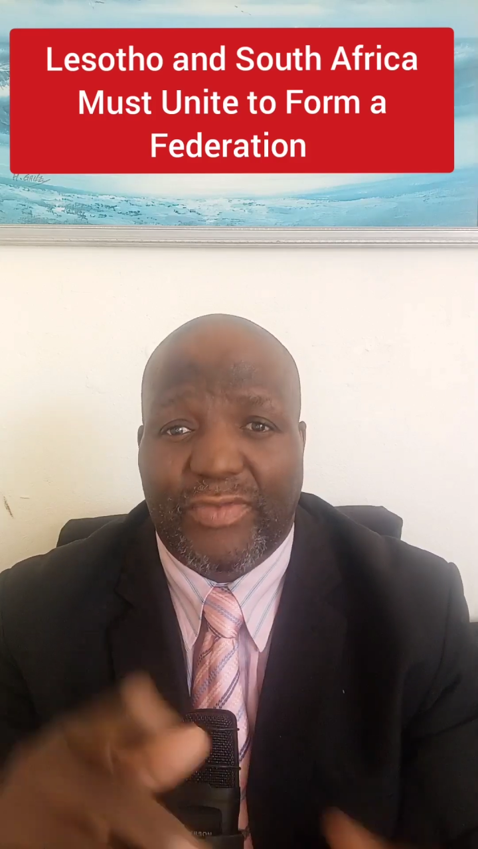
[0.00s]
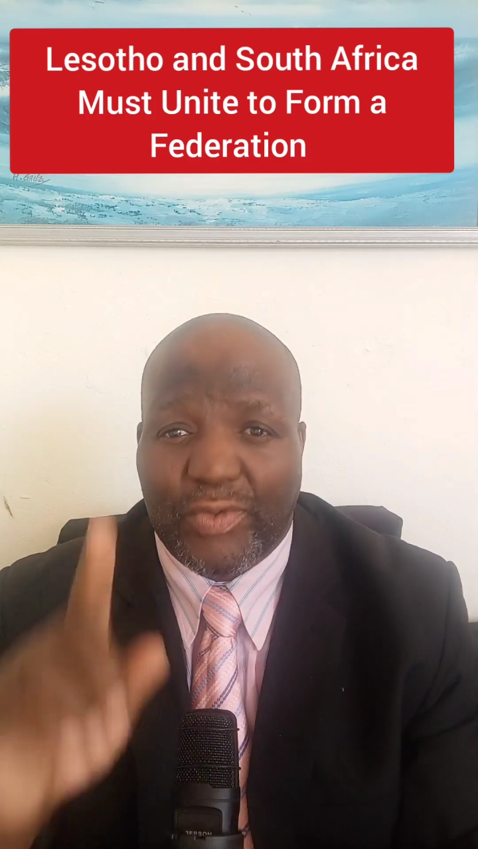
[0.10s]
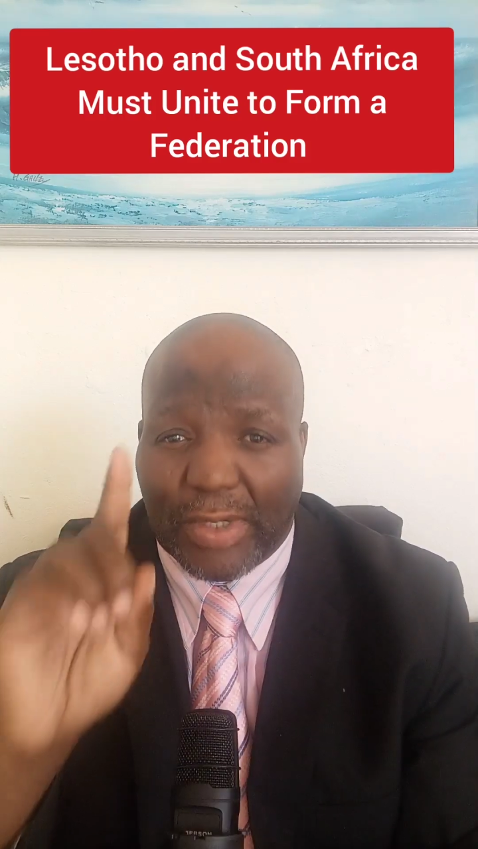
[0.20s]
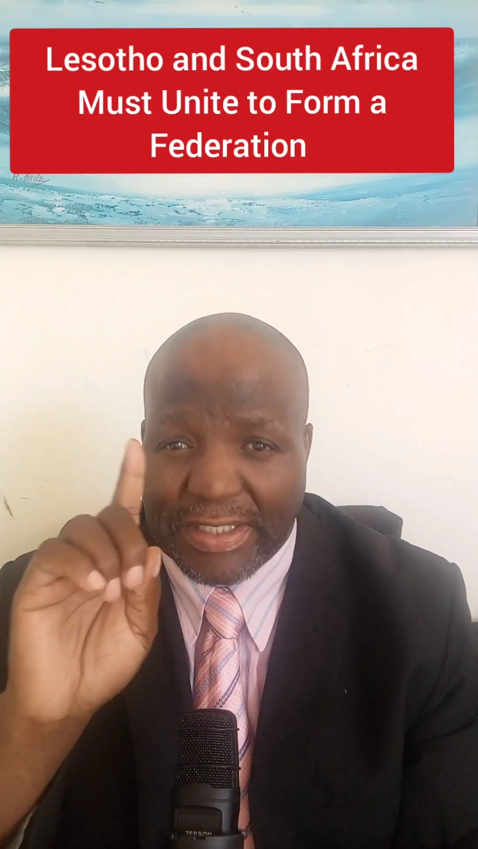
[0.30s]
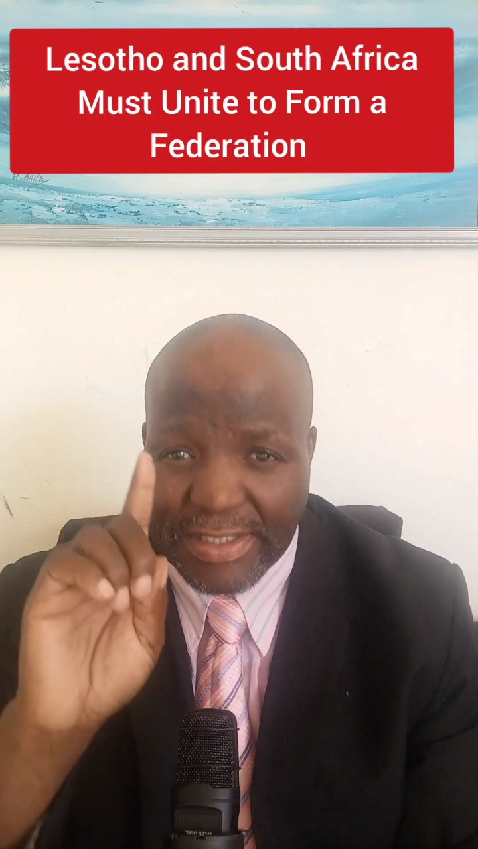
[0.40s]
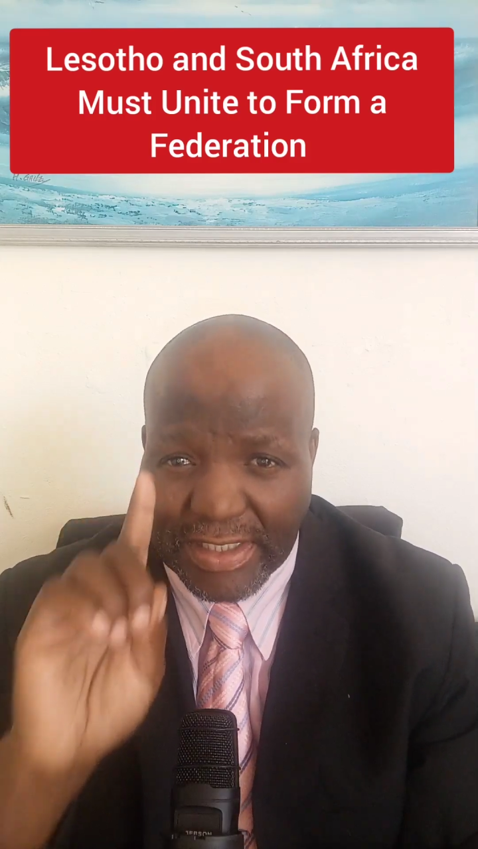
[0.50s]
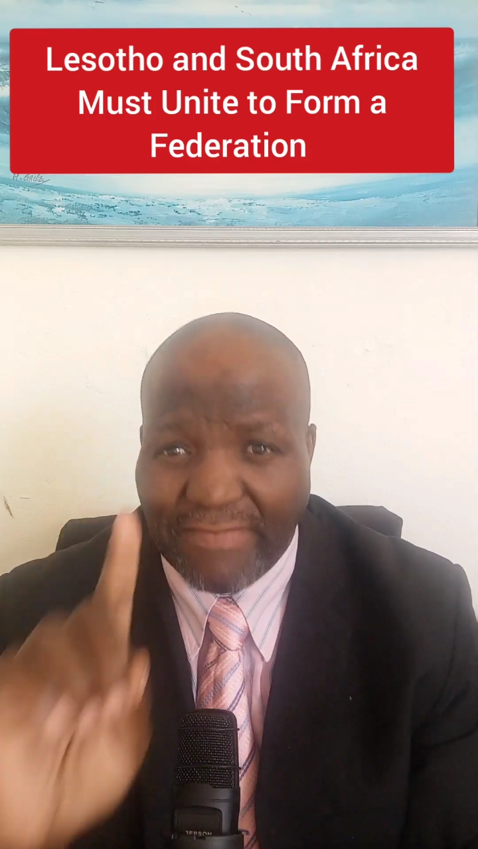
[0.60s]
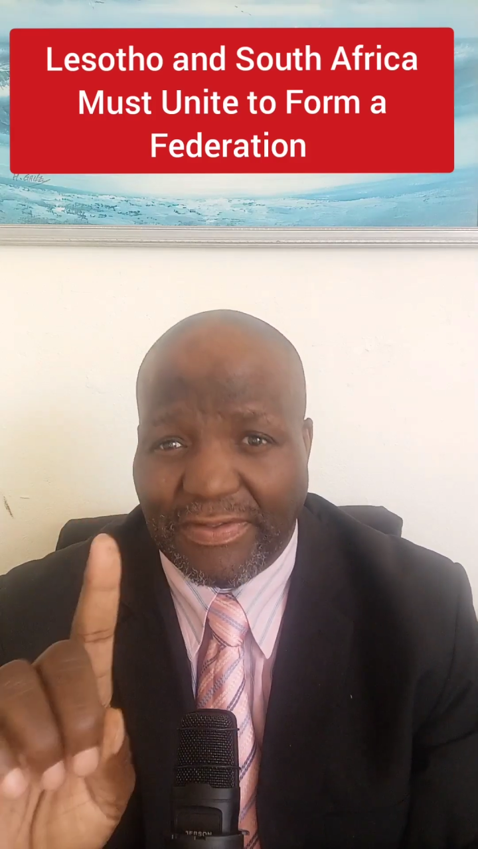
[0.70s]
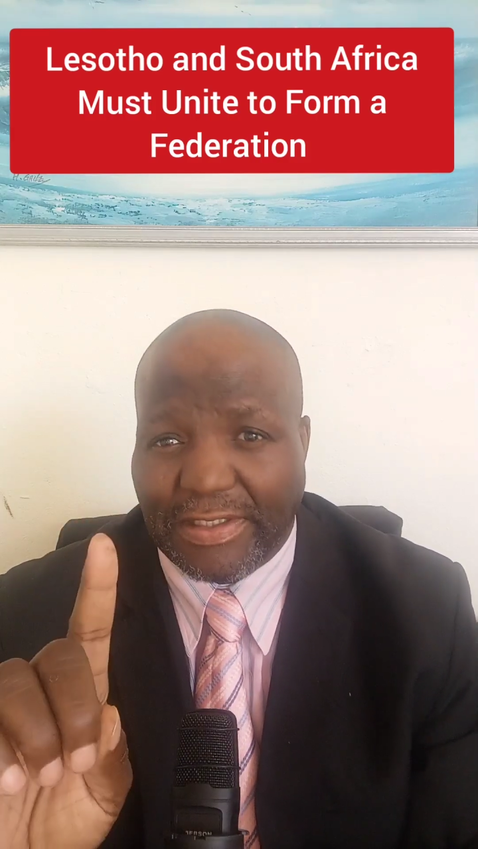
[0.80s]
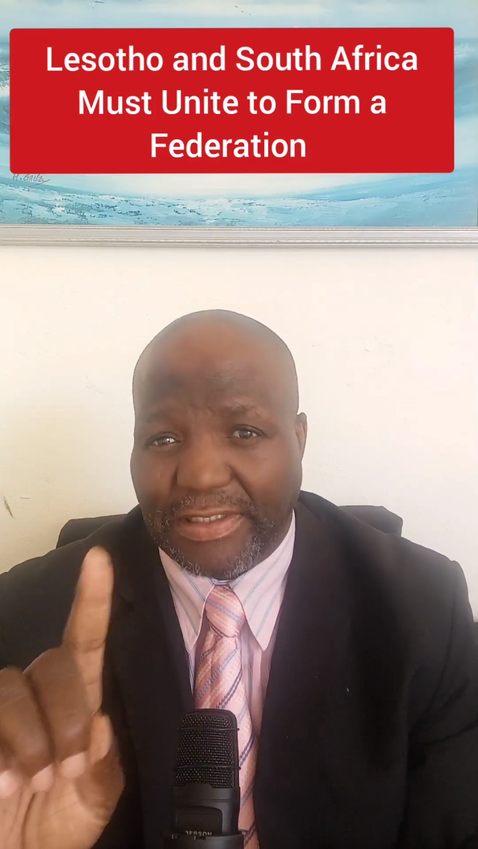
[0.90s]
To
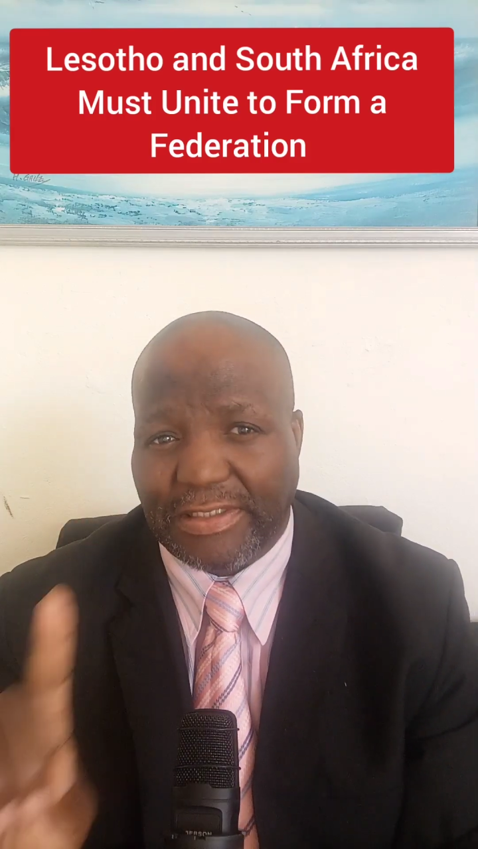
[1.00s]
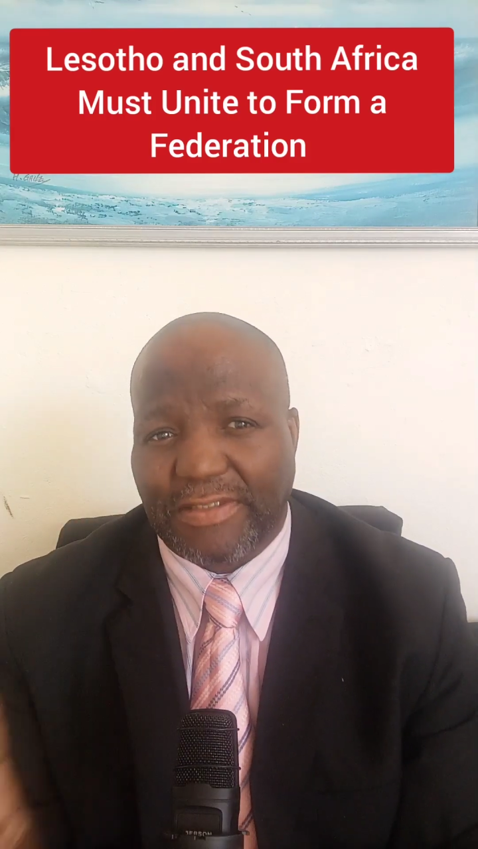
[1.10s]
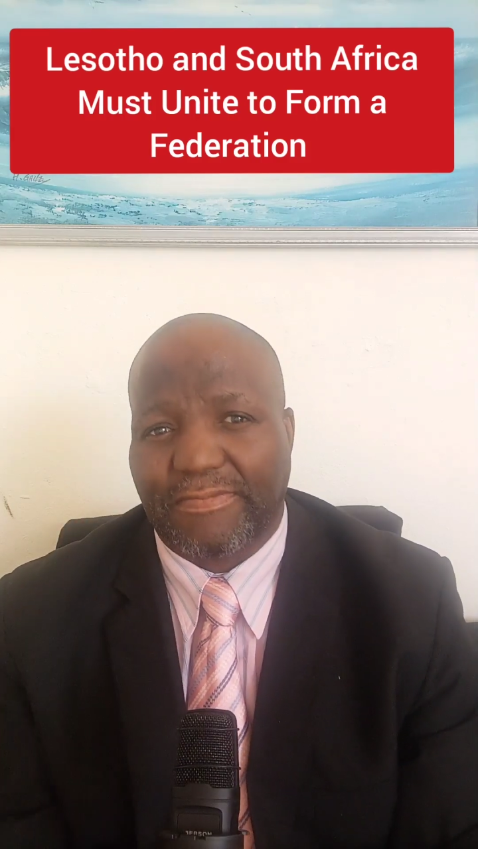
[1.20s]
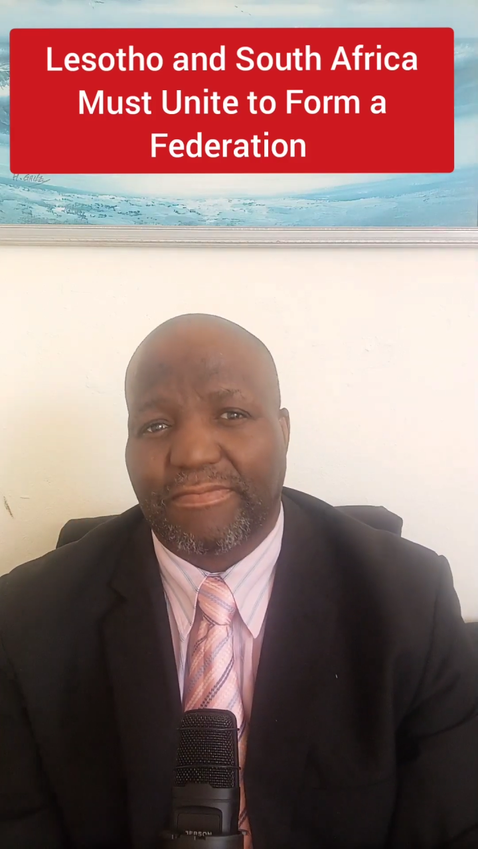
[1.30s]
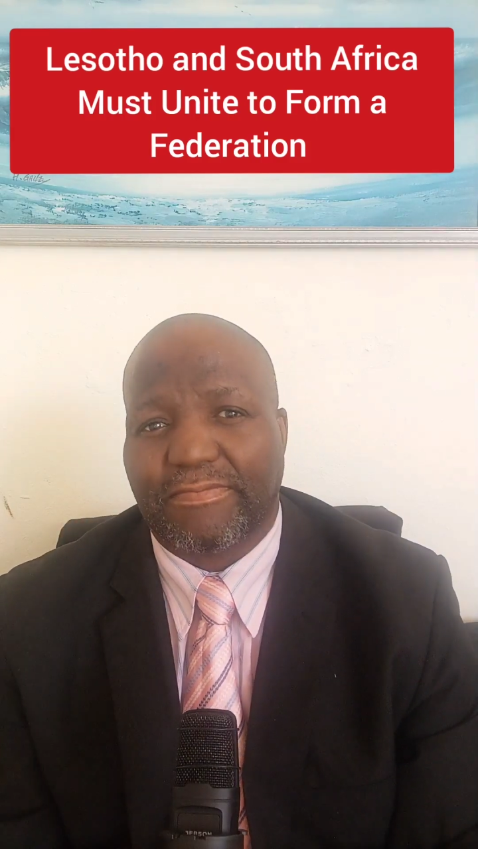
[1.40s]
achieve this,